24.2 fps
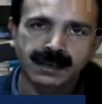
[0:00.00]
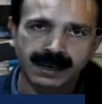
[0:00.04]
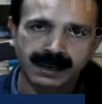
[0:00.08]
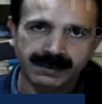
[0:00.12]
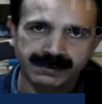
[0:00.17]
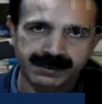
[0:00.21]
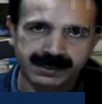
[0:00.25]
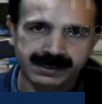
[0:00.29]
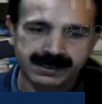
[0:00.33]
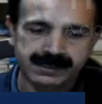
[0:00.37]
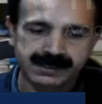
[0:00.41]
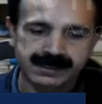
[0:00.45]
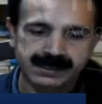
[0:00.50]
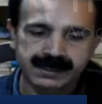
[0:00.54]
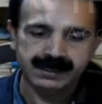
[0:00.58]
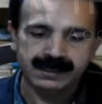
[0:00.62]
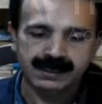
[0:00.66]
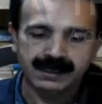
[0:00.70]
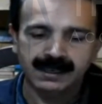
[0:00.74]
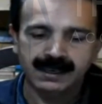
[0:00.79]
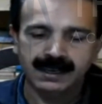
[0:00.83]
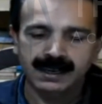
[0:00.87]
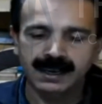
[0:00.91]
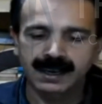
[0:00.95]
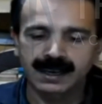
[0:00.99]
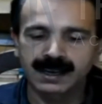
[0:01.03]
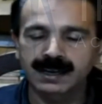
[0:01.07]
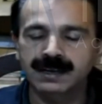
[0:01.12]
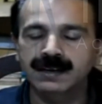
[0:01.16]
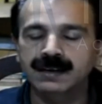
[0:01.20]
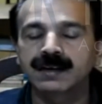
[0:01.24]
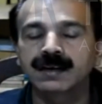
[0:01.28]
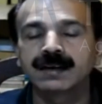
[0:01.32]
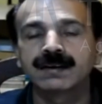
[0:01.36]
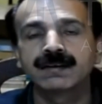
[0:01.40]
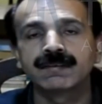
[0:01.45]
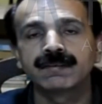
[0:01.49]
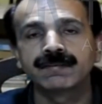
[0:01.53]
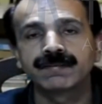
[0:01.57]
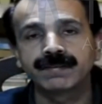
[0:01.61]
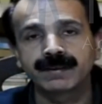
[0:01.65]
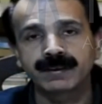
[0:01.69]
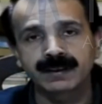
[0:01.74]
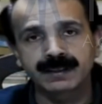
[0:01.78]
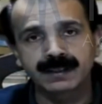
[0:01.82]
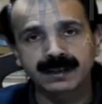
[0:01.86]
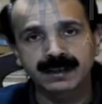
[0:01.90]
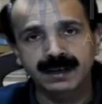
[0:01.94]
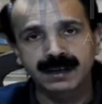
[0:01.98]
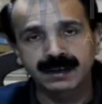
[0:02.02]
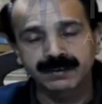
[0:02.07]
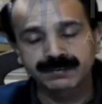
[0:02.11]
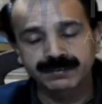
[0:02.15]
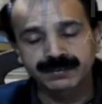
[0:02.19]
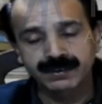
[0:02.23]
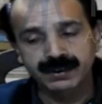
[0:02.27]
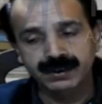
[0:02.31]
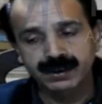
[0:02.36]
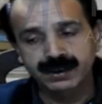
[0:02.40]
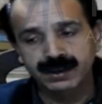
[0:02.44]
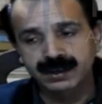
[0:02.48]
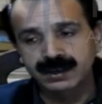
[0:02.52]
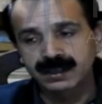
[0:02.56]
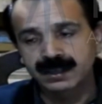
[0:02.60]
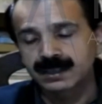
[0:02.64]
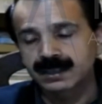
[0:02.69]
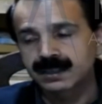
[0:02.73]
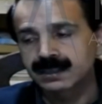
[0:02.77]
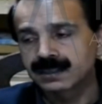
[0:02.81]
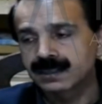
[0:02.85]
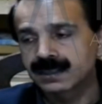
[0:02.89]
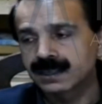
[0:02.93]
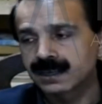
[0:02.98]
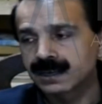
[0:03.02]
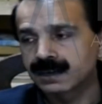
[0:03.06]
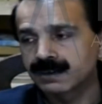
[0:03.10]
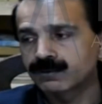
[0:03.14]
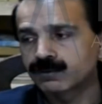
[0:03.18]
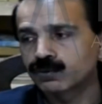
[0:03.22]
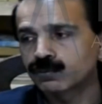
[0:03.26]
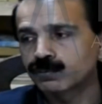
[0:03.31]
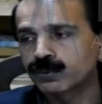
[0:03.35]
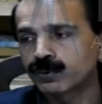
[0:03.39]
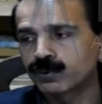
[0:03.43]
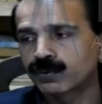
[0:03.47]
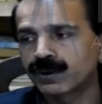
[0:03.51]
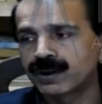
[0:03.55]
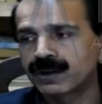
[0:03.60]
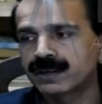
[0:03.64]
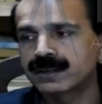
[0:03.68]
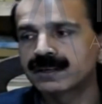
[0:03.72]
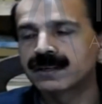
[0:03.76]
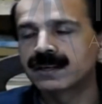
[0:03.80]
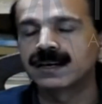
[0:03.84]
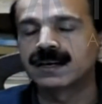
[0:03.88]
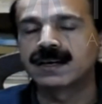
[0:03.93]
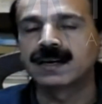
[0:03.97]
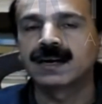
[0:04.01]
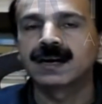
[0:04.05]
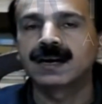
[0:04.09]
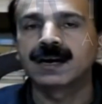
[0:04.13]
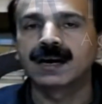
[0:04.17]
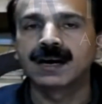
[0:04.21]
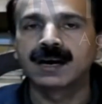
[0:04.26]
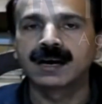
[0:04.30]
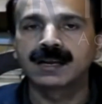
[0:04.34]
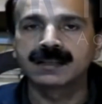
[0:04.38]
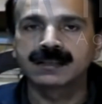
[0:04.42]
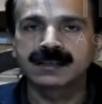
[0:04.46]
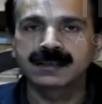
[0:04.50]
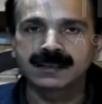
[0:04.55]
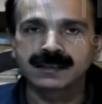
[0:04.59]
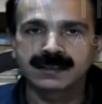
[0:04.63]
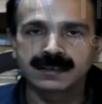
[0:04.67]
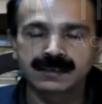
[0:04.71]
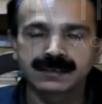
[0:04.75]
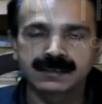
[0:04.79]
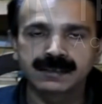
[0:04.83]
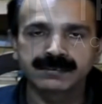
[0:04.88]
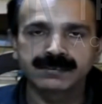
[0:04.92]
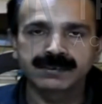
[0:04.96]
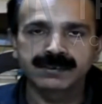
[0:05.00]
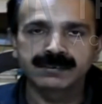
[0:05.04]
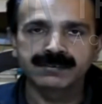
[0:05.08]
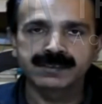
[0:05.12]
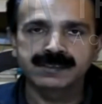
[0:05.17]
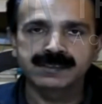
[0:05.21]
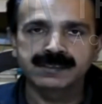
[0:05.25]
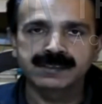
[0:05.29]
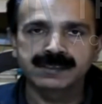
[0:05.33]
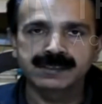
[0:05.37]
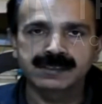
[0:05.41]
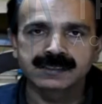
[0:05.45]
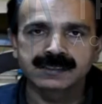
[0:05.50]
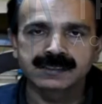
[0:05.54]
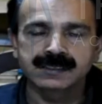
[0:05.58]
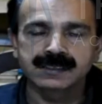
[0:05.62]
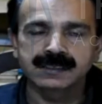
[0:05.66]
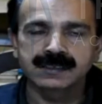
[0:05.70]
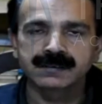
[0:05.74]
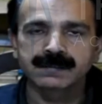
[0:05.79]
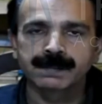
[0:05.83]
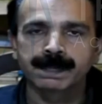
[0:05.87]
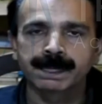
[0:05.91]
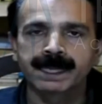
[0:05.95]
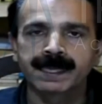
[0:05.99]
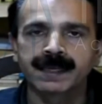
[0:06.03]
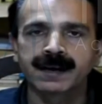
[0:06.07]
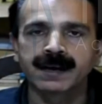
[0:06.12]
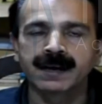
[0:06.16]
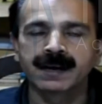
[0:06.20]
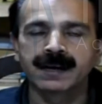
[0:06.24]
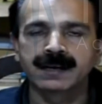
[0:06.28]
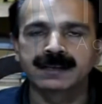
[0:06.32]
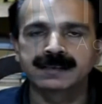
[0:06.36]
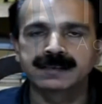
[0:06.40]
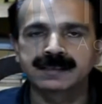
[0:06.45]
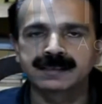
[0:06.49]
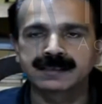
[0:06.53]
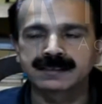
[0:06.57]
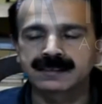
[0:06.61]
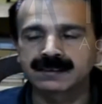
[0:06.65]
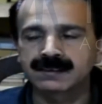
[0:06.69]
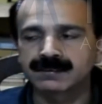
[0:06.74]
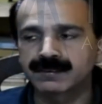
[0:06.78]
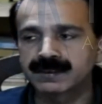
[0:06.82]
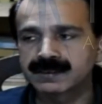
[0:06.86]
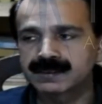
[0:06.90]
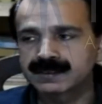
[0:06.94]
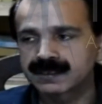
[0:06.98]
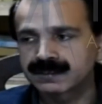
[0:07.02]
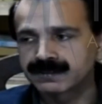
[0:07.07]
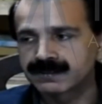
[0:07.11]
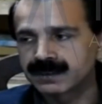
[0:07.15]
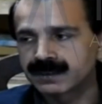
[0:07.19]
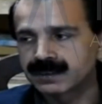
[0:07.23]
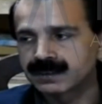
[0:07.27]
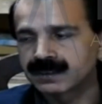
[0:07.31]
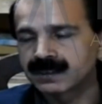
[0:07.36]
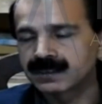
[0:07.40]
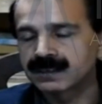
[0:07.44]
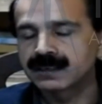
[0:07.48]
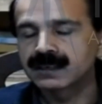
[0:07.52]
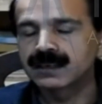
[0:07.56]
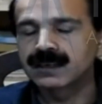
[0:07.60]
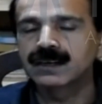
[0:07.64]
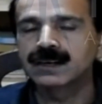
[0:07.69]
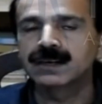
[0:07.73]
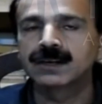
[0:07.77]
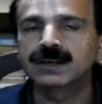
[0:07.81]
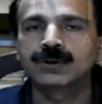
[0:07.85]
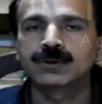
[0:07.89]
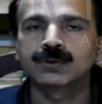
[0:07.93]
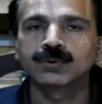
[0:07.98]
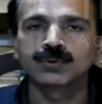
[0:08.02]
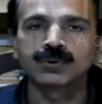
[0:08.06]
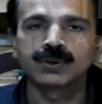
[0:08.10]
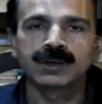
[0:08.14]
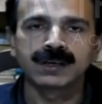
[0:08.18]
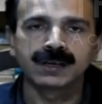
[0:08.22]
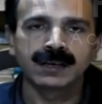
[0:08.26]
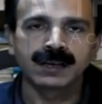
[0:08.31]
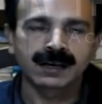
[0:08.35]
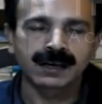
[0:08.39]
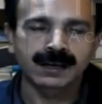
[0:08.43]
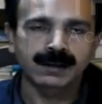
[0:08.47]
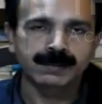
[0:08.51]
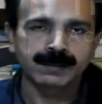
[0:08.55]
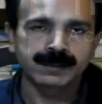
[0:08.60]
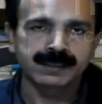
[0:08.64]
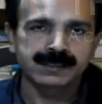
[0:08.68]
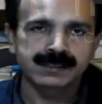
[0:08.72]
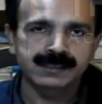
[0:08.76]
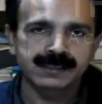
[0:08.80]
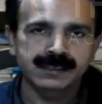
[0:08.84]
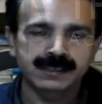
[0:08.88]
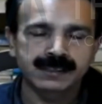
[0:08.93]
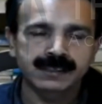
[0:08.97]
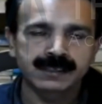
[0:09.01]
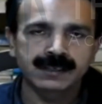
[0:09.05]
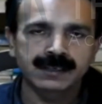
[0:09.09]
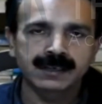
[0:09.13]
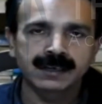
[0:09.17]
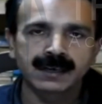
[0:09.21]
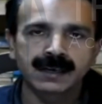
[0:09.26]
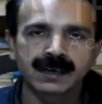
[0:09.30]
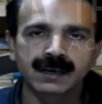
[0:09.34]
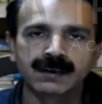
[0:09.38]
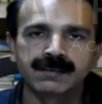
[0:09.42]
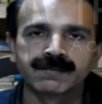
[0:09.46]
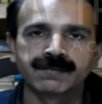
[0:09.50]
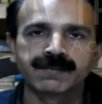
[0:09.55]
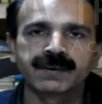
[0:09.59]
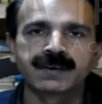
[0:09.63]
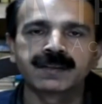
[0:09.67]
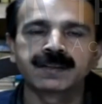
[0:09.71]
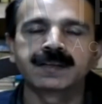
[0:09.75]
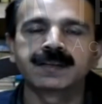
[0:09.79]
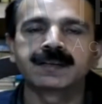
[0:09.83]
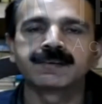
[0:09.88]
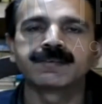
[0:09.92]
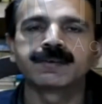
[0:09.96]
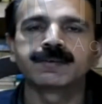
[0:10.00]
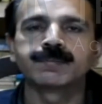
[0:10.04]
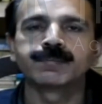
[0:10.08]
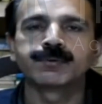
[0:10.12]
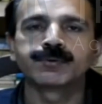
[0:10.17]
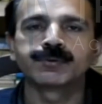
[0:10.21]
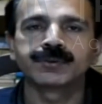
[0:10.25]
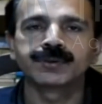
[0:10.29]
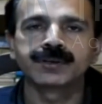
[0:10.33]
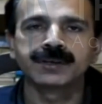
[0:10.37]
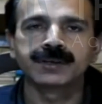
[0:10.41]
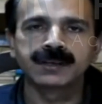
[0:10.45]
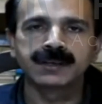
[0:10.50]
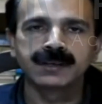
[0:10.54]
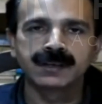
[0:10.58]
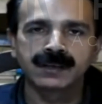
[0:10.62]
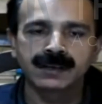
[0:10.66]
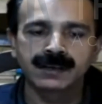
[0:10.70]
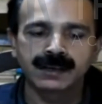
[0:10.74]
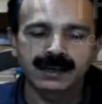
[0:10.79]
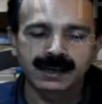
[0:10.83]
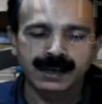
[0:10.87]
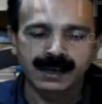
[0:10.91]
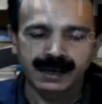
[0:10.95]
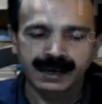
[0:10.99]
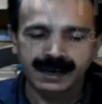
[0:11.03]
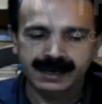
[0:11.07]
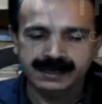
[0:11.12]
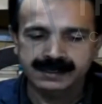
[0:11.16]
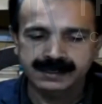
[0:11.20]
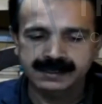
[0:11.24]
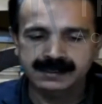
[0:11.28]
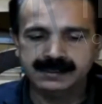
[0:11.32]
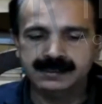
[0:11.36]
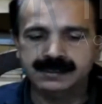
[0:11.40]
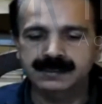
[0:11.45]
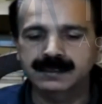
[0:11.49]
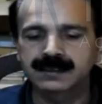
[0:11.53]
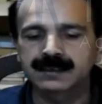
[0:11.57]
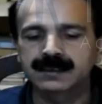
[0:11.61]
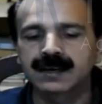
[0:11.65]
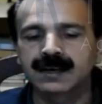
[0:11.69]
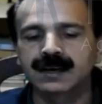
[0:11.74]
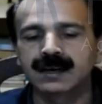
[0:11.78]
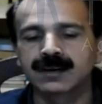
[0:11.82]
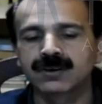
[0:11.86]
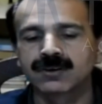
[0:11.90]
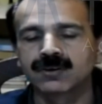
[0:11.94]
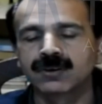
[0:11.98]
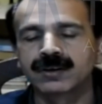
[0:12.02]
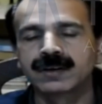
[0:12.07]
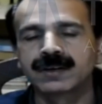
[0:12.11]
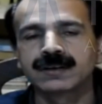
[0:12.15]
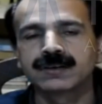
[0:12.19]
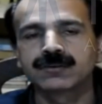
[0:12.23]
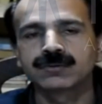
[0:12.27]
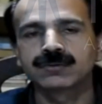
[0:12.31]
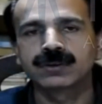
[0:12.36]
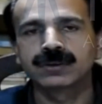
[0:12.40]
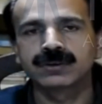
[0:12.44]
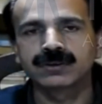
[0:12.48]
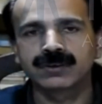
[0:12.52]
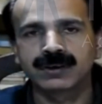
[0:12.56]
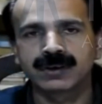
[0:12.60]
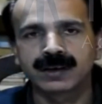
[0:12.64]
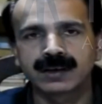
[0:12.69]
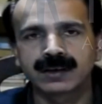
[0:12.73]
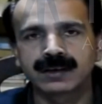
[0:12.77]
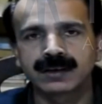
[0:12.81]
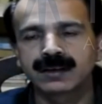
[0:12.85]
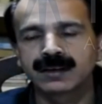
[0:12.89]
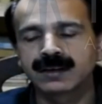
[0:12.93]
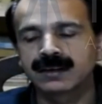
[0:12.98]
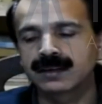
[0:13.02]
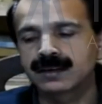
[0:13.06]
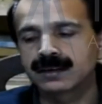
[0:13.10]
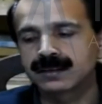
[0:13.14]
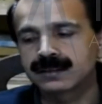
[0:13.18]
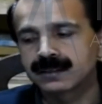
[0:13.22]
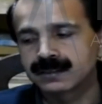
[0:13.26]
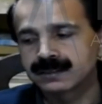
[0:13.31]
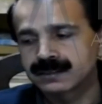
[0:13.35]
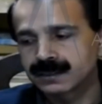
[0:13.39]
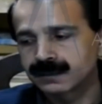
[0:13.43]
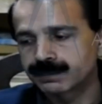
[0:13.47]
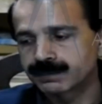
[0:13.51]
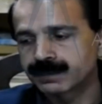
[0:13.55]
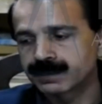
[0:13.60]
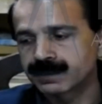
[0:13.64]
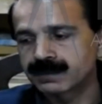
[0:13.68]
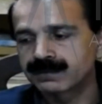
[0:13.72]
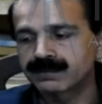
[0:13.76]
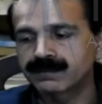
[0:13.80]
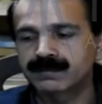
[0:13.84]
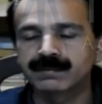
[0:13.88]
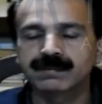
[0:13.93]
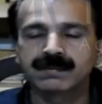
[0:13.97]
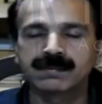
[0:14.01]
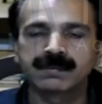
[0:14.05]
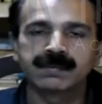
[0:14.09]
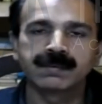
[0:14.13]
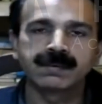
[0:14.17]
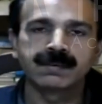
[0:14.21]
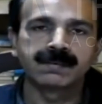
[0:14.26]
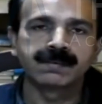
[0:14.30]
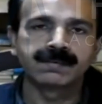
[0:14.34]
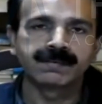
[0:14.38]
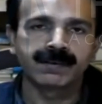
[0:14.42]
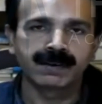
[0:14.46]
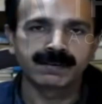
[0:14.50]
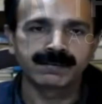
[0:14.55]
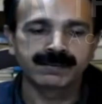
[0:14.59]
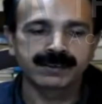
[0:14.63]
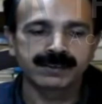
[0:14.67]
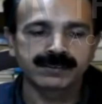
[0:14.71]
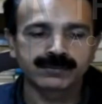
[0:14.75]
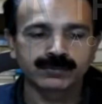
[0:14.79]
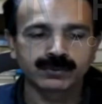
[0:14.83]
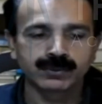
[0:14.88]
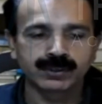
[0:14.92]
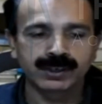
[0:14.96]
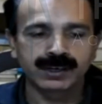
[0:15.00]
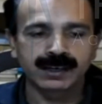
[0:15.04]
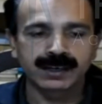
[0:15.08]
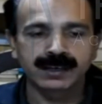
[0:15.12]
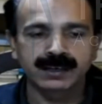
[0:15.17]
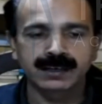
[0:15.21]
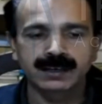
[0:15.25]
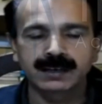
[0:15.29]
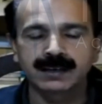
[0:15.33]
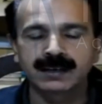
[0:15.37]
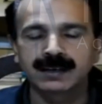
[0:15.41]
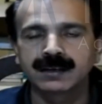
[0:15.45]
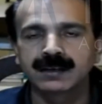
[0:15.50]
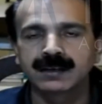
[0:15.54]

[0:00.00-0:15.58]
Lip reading: evidence, and further, after all, they have to provide all the result of investigation under section 173 to the Ilaka magistrate, and further he will proceed as according to the trial, the chapter from which we can